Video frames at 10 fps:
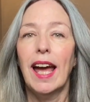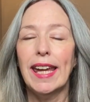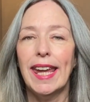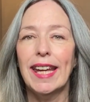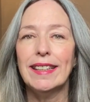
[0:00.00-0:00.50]
I
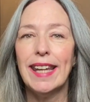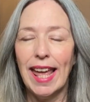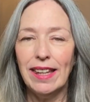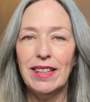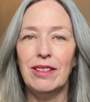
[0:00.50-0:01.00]
can't
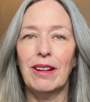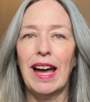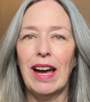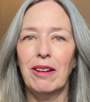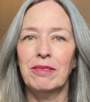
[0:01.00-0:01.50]
tell you
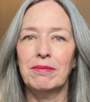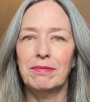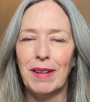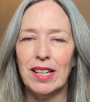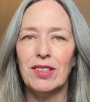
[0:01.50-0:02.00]
how
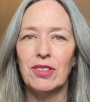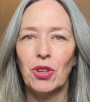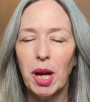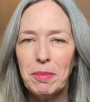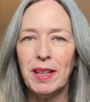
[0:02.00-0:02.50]
much
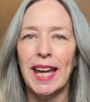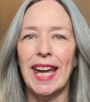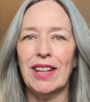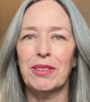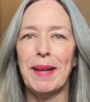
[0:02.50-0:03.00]
trouble I
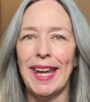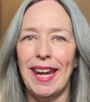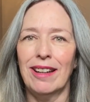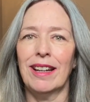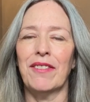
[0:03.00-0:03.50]
had with my
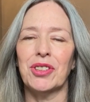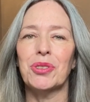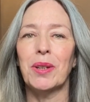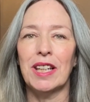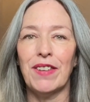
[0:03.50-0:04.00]
hair after
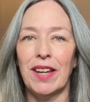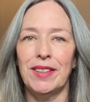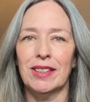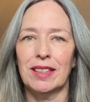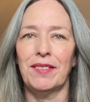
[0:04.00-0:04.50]
25
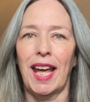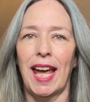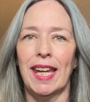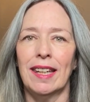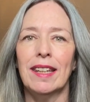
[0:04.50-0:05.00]
years of
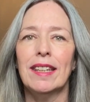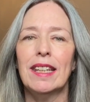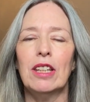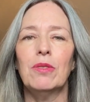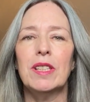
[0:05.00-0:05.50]
dyeing.
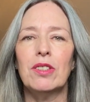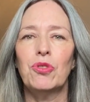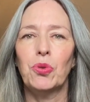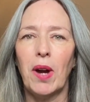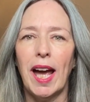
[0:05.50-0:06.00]
It was
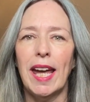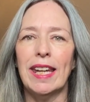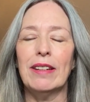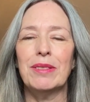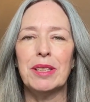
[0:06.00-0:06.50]
dry,
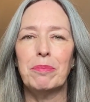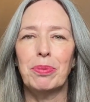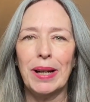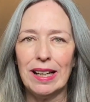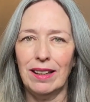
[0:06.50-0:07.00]
it was
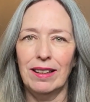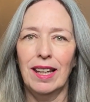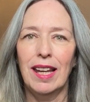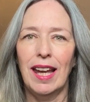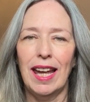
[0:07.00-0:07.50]
brittle,
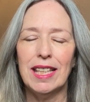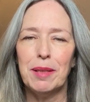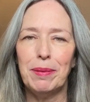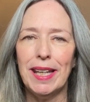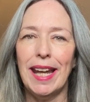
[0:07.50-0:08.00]
I had
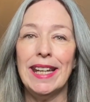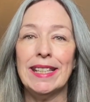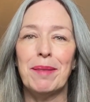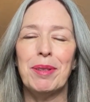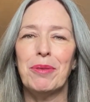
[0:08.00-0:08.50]
split ends
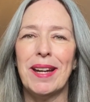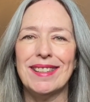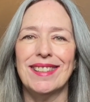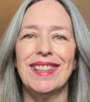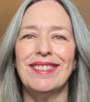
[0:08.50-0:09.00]
up the
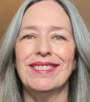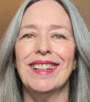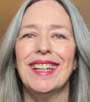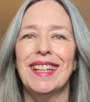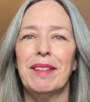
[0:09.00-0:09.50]
wazoo.
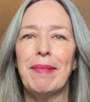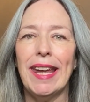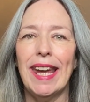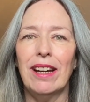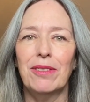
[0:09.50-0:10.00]
My
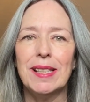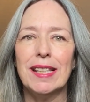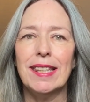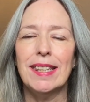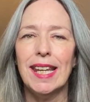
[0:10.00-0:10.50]
hair was
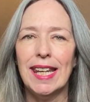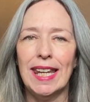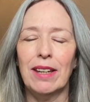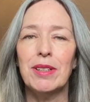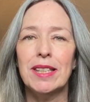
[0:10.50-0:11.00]

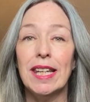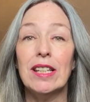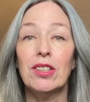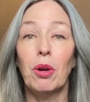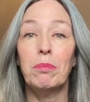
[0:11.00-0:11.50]
thinning. It was thinning
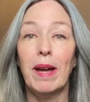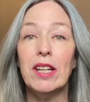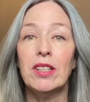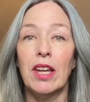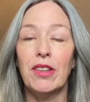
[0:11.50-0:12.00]
so
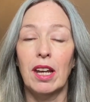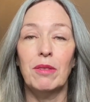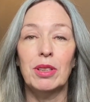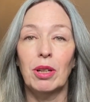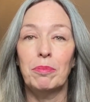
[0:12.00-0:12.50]
much that I thought I
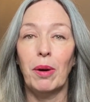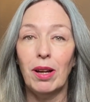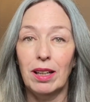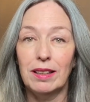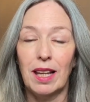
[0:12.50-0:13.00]
would go
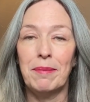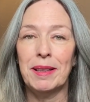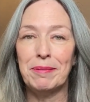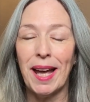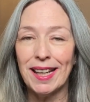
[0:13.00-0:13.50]
bald. I mean,
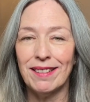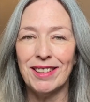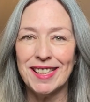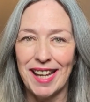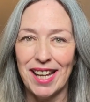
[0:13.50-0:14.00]
I'm not
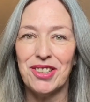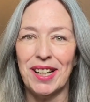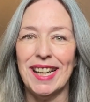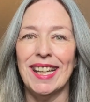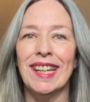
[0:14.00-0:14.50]

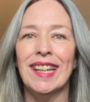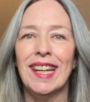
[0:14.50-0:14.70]
exaggerating.